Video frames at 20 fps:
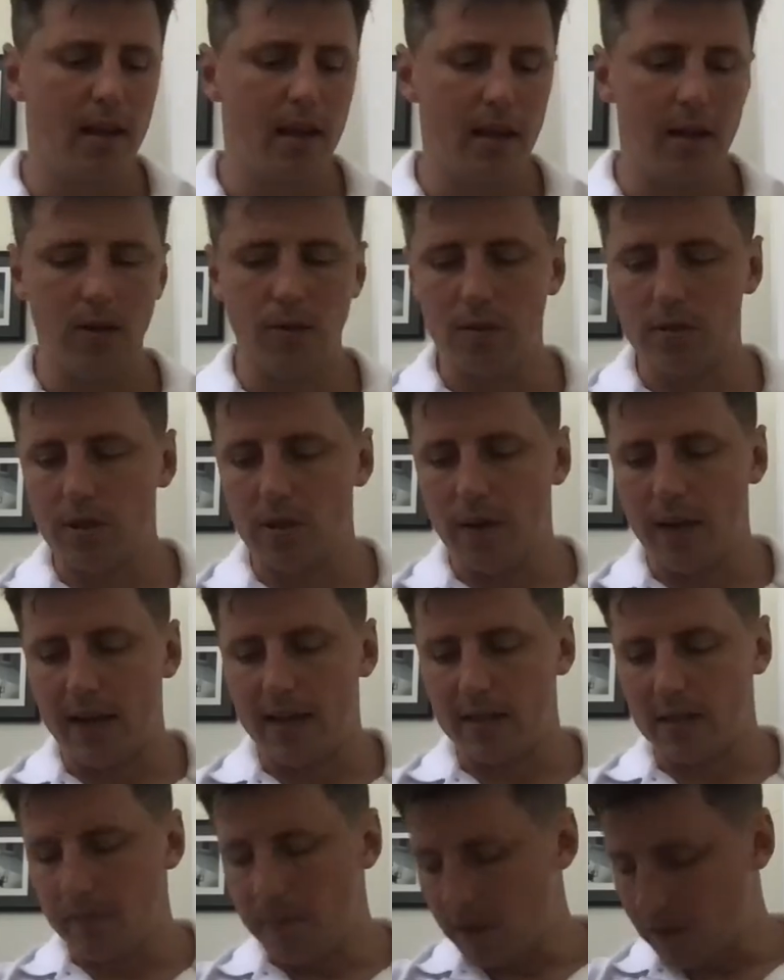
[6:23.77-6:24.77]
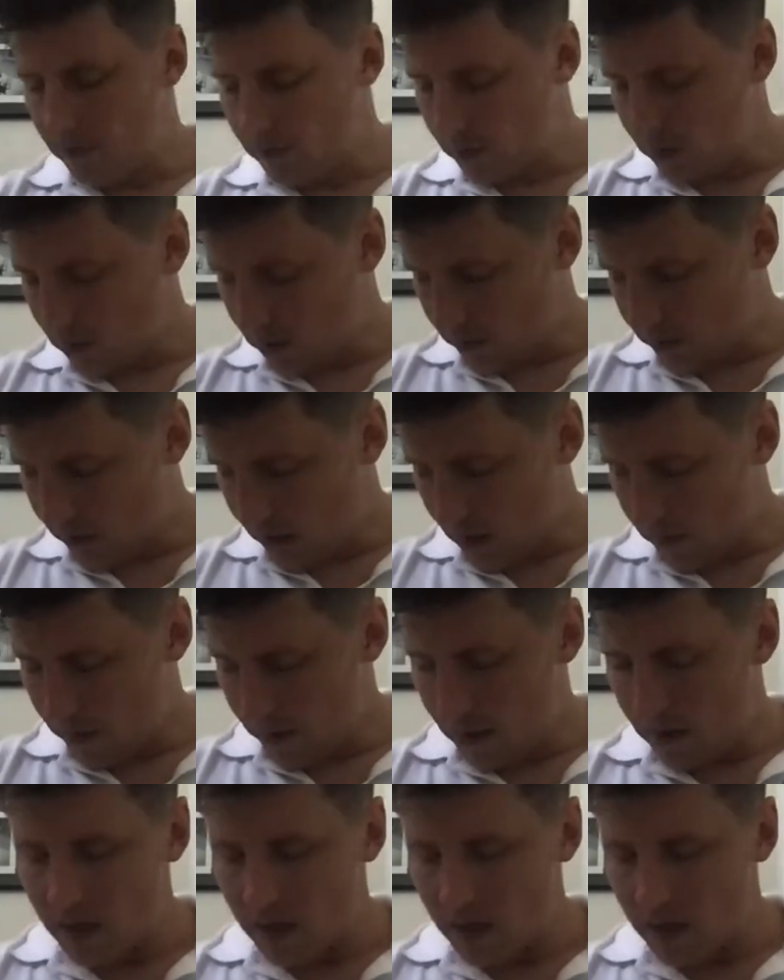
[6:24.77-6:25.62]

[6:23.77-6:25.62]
It also has the benefit of keeping a